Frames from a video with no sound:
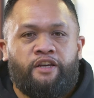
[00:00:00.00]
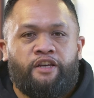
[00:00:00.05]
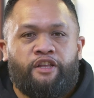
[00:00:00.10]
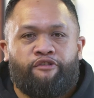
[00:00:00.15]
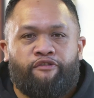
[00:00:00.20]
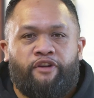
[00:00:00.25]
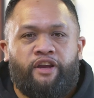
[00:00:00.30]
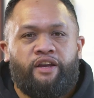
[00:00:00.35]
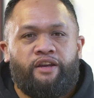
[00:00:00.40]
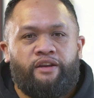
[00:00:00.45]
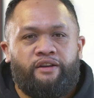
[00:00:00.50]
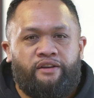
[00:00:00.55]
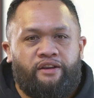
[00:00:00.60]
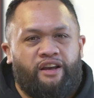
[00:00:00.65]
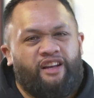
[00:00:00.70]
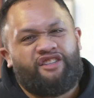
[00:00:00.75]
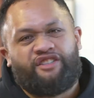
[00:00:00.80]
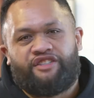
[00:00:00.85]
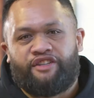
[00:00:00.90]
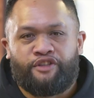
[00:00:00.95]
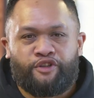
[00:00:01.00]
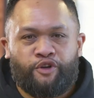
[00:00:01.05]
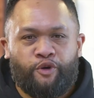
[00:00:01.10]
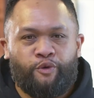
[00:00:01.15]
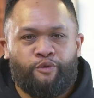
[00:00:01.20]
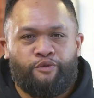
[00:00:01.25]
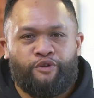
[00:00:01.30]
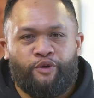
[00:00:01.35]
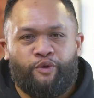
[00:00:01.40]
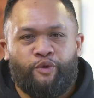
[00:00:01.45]
Three, it's just
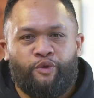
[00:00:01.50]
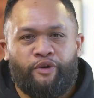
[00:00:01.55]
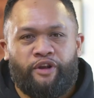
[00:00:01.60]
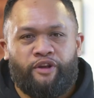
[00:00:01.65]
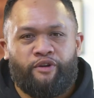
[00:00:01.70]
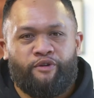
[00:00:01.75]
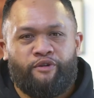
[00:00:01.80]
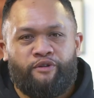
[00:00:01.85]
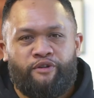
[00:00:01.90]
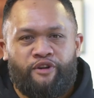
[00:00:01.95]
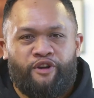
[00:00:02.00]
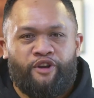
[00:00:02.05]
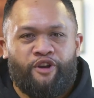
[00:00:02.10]
cool to kōrero,